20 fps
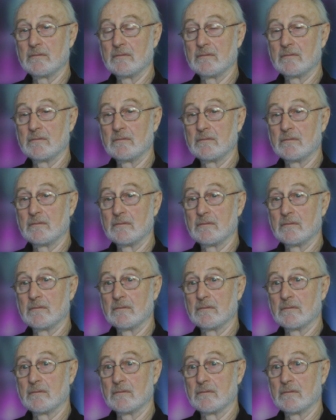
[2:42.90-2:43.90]

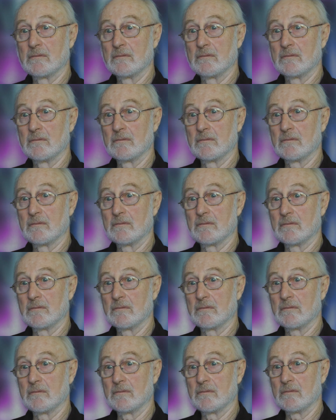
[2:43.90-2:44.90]

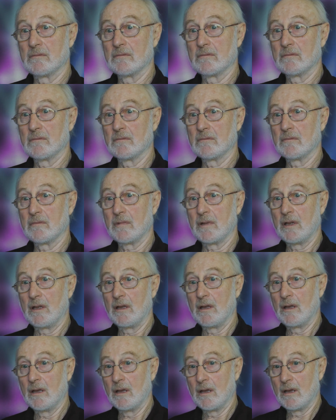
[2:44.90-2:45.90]

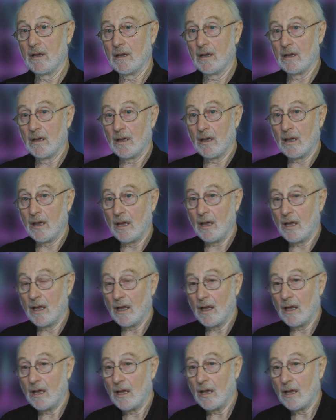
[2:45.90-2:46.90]

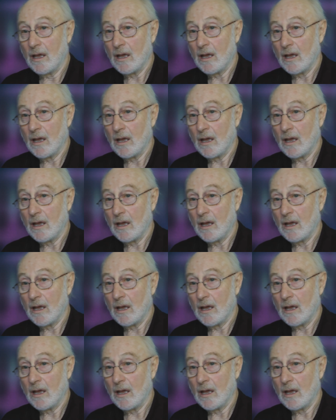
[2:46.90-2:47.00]
(silence)